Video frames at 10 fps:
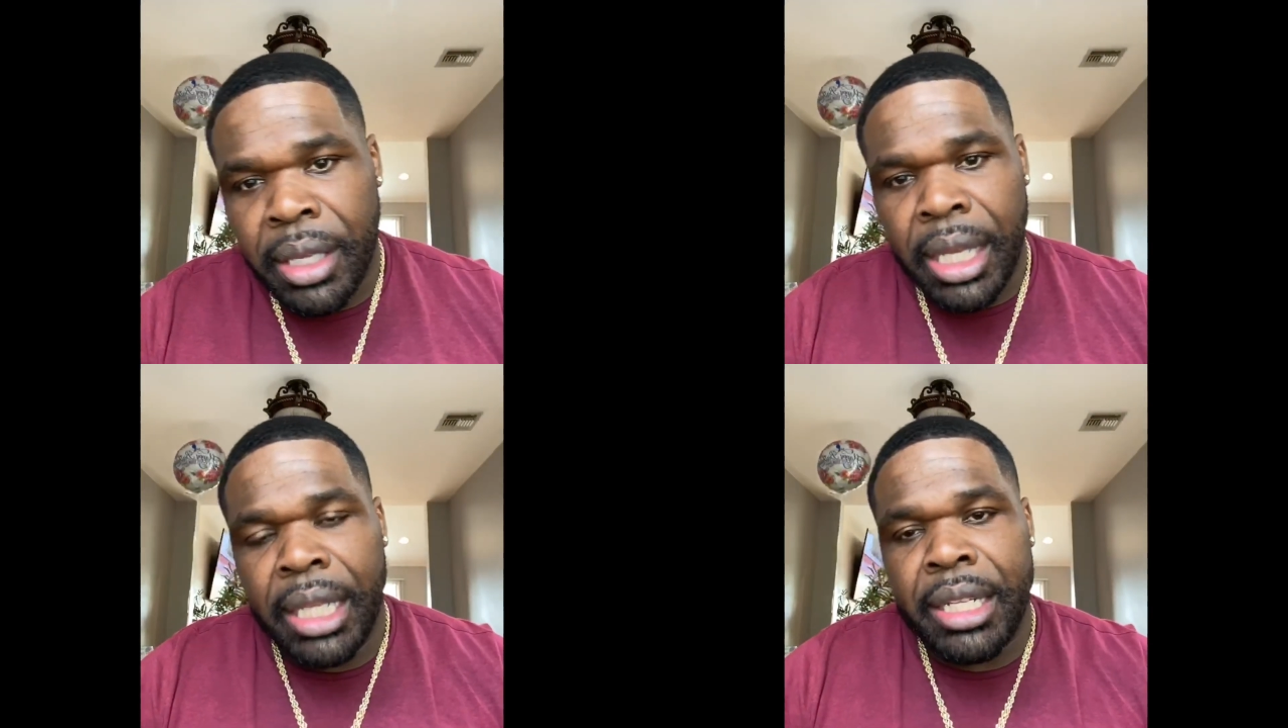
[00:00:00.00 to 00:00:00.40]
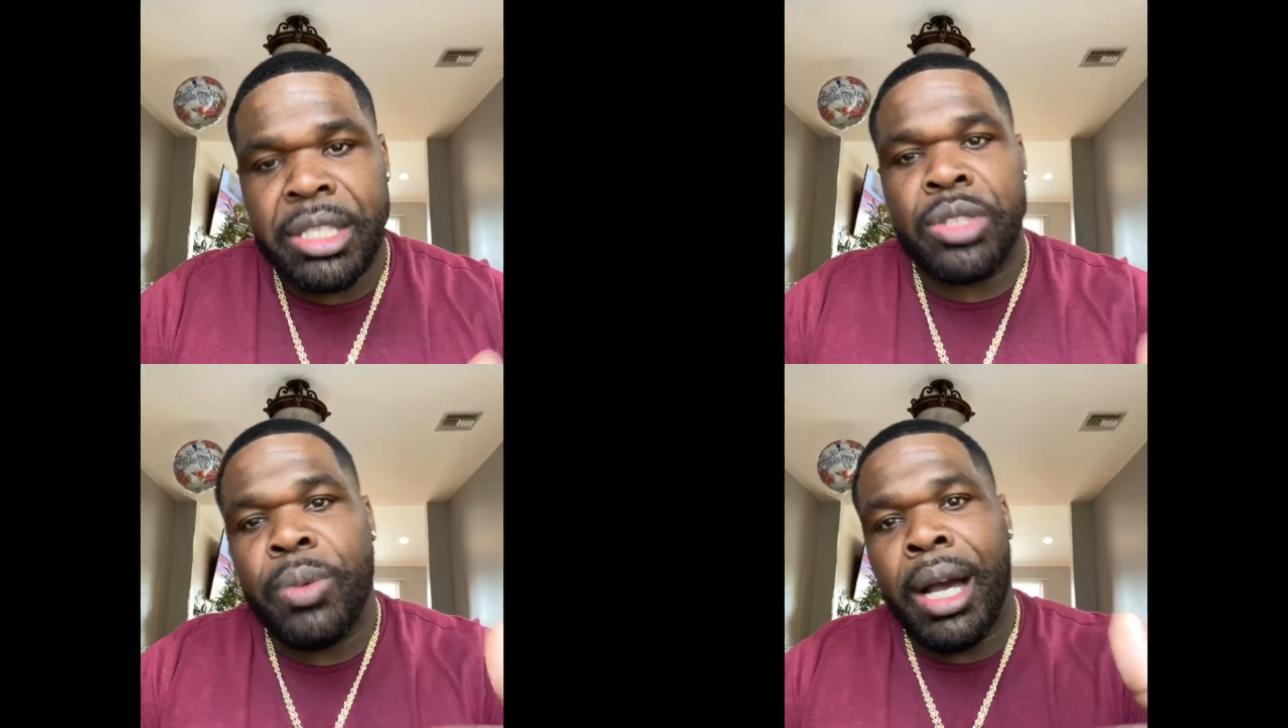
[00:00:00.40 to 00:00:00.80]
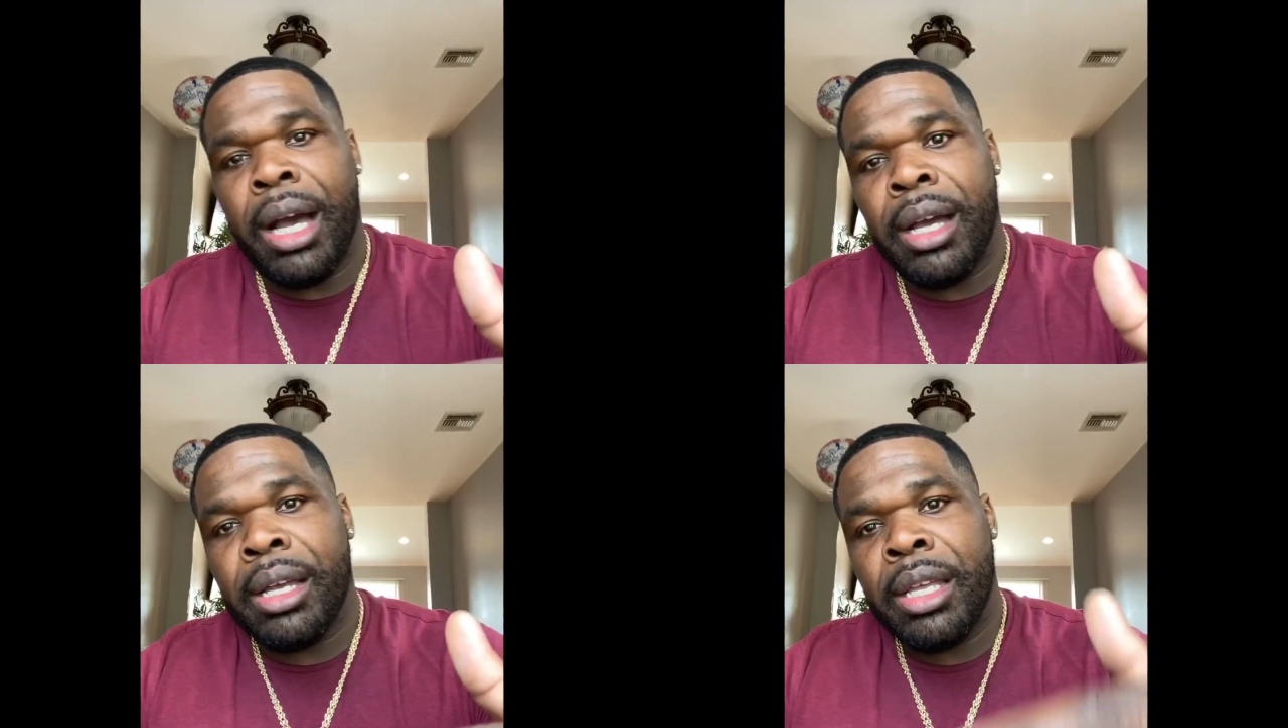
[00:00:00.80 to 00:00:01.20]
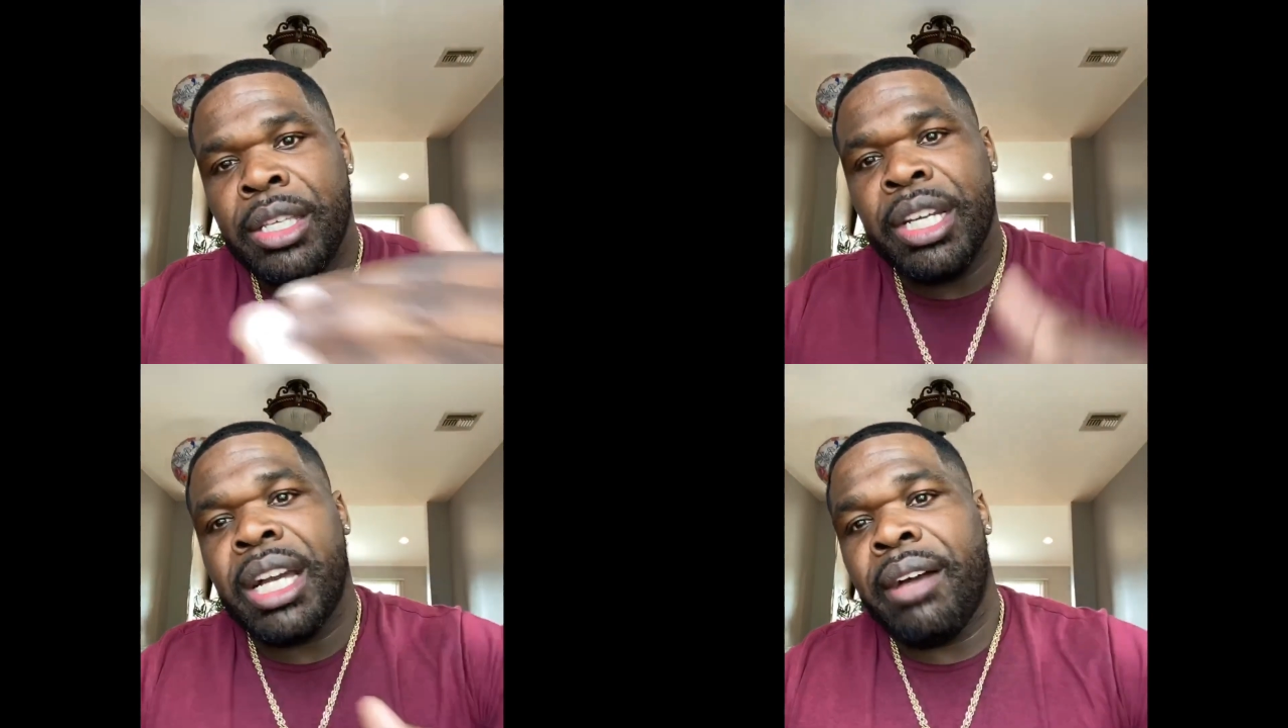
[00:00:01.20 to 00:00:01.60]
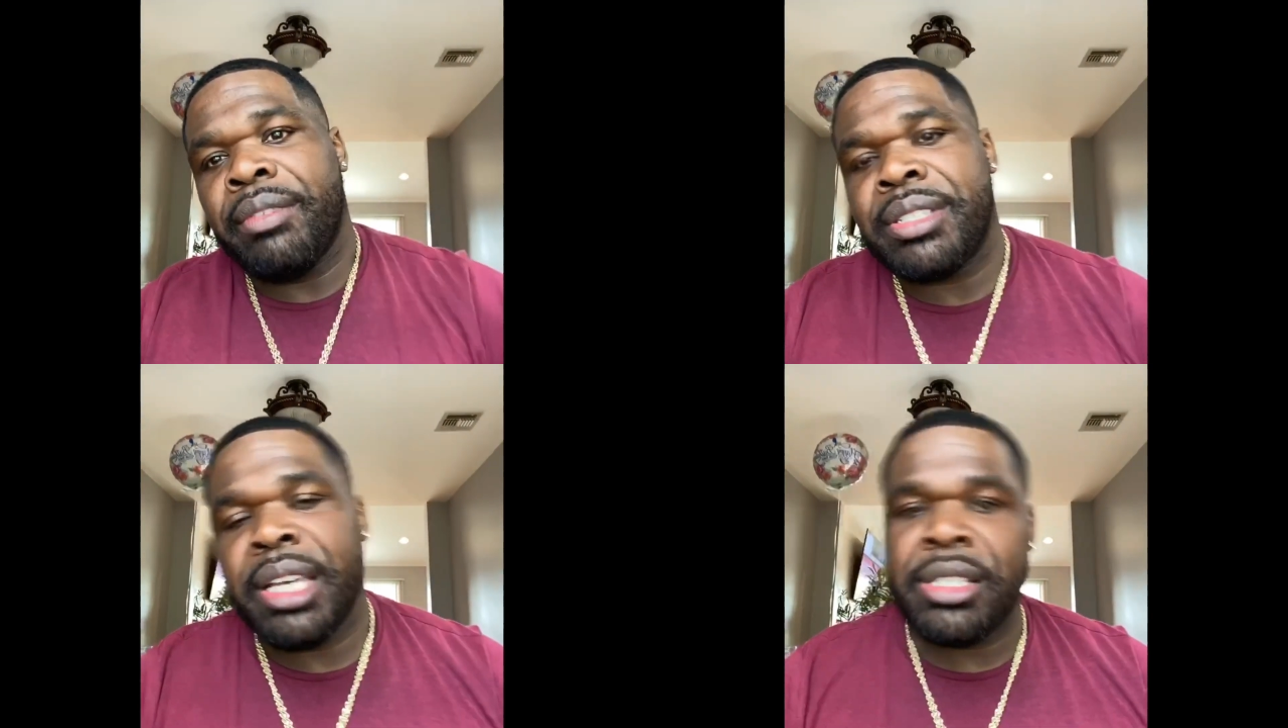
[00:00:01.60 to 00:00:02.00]
And this is why your
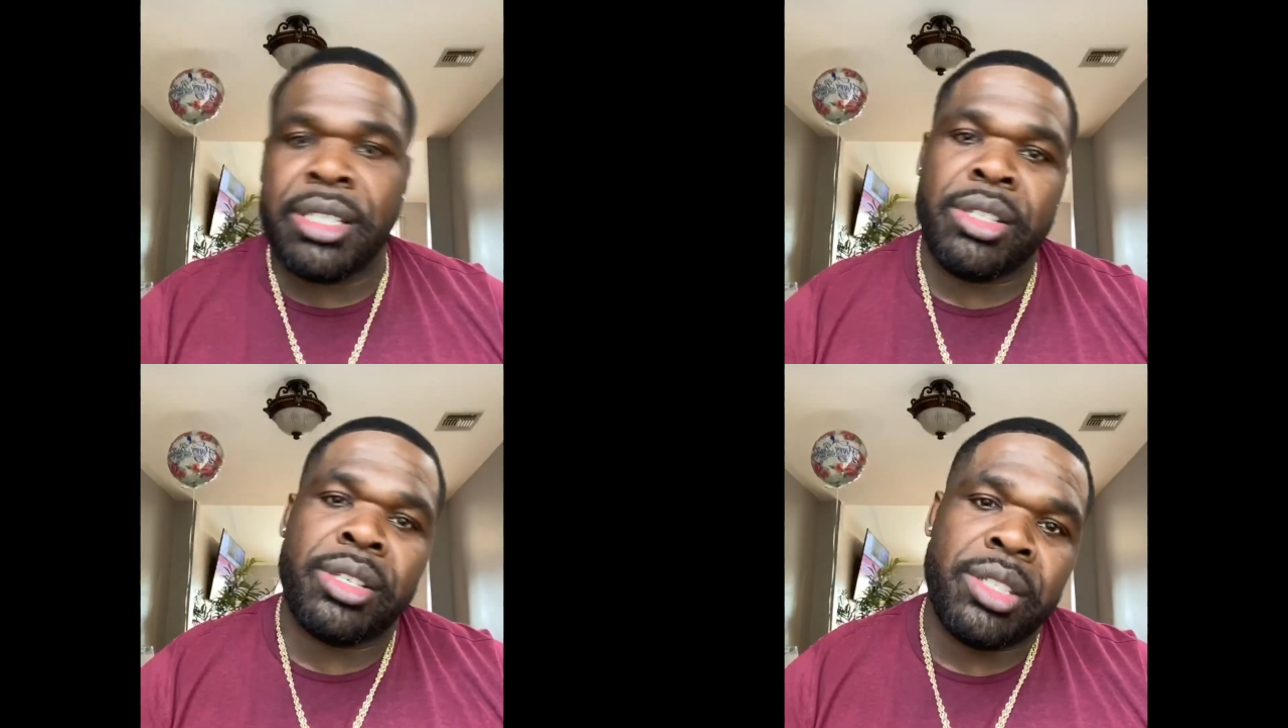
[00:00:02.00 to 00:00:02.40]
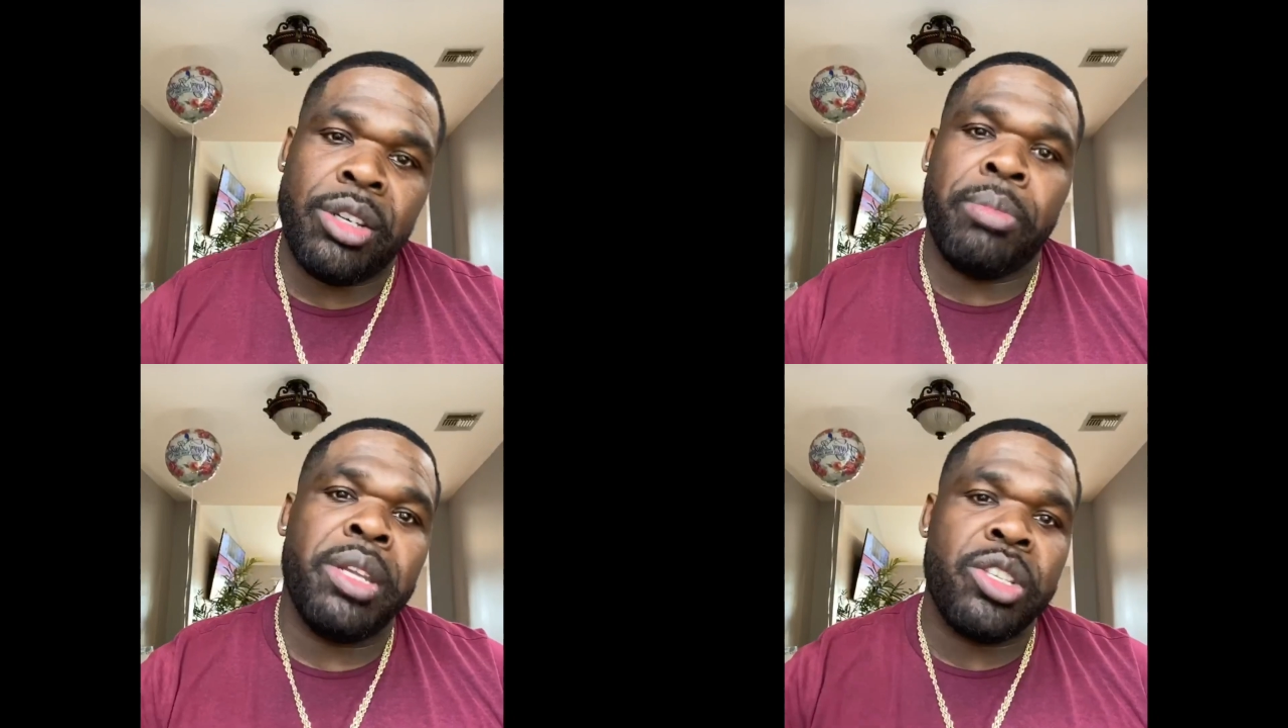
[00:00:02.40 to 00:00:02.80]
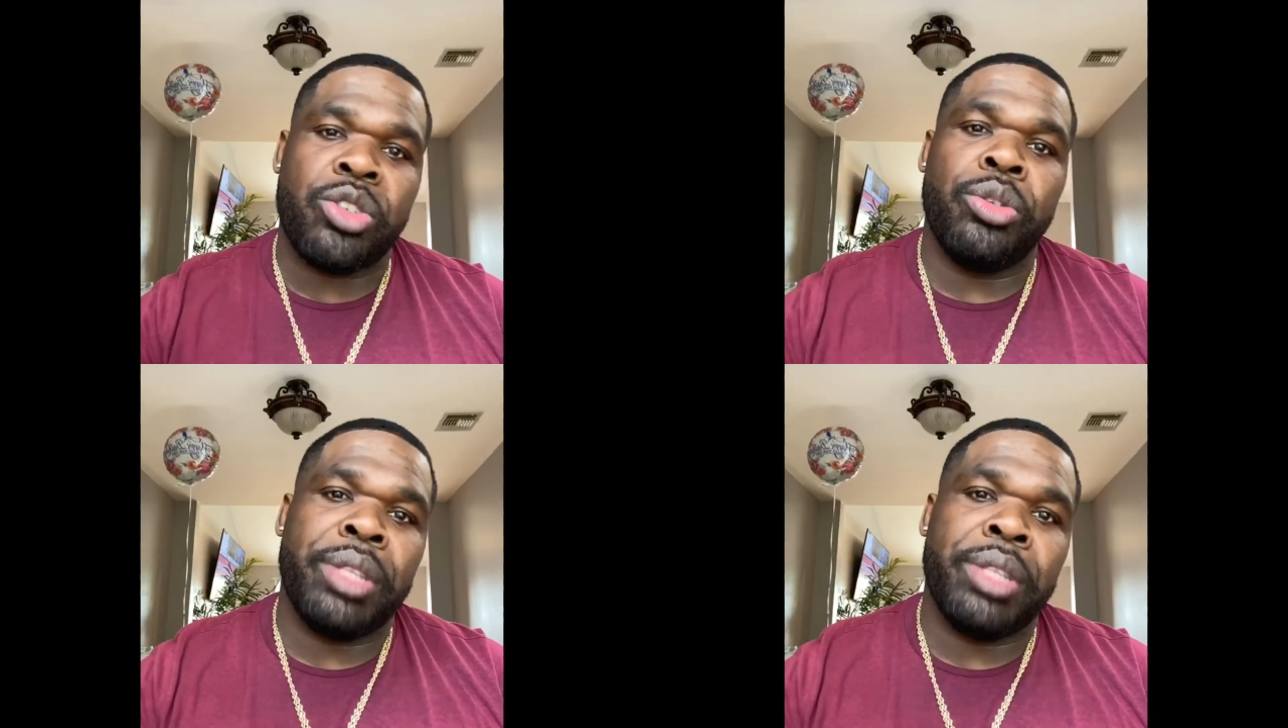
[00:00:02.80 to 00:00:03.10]
conversations are still minuscule.